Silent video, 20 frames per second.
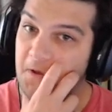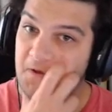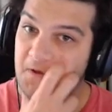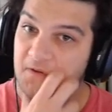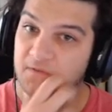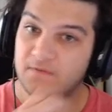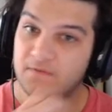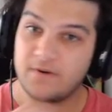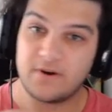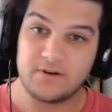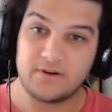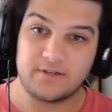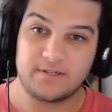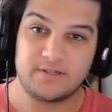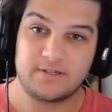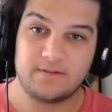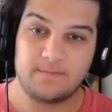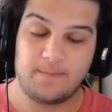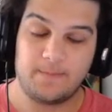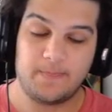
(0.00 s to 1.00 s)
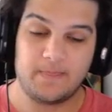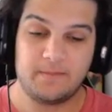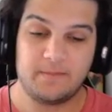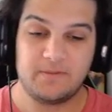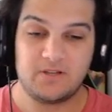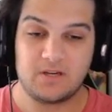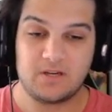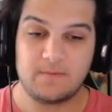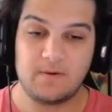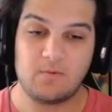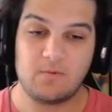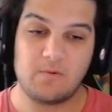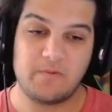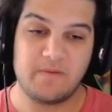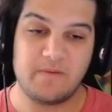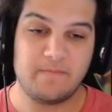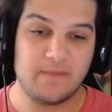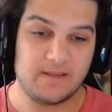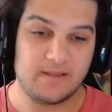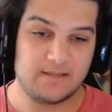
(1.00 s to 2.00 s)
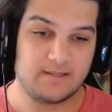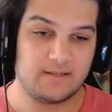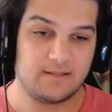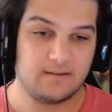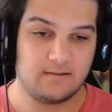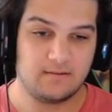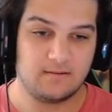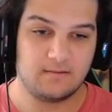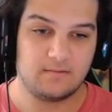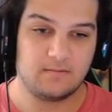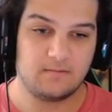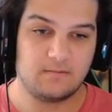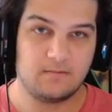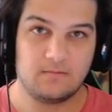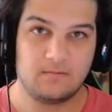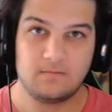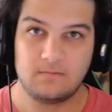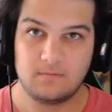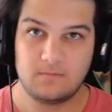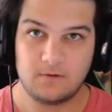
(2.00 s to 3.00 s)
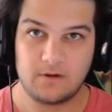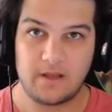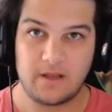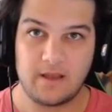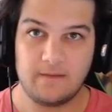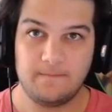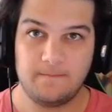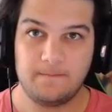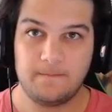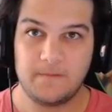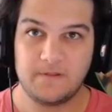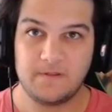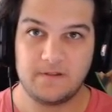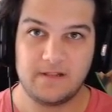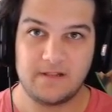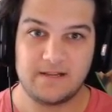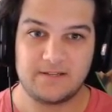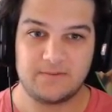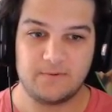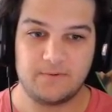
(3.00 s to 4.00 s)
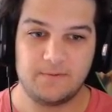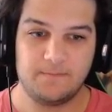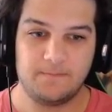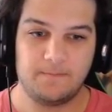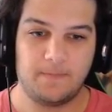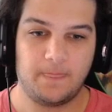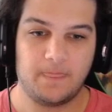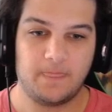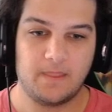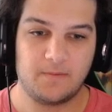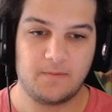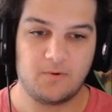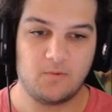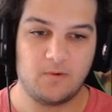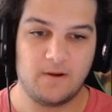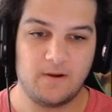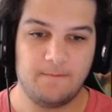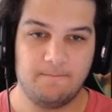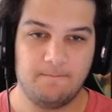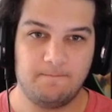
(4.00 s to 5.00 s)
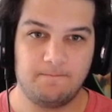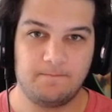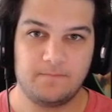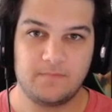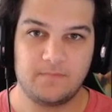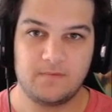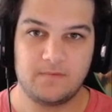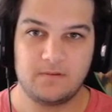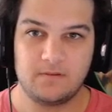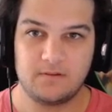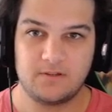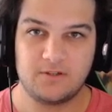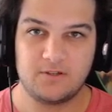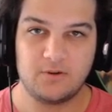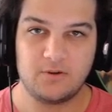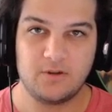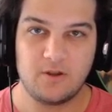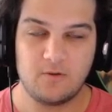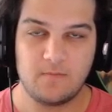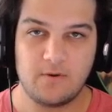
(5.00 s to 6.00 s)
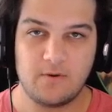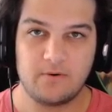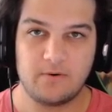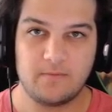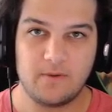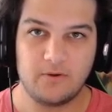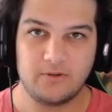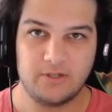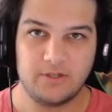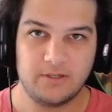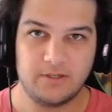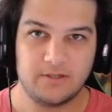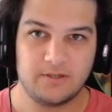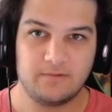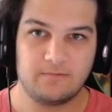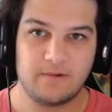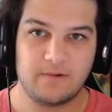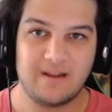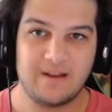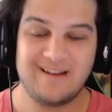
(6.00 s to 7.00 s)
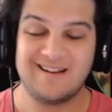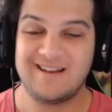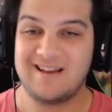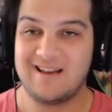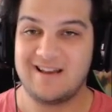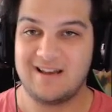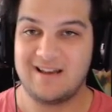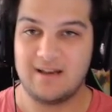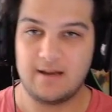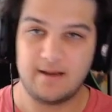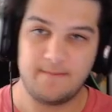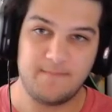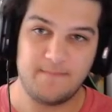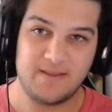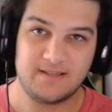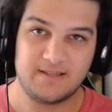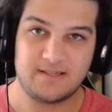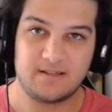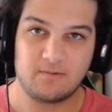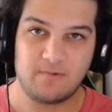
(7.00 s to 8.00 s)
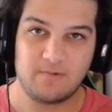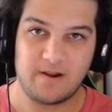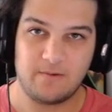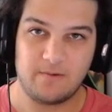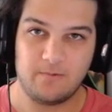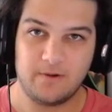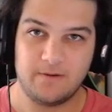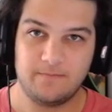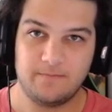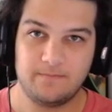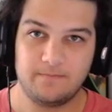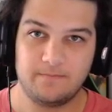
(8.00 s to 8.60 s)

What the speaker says: first, let me talk about what we missed, okay, in the last one. Number one, studio mode emojis, right? I missed the red one,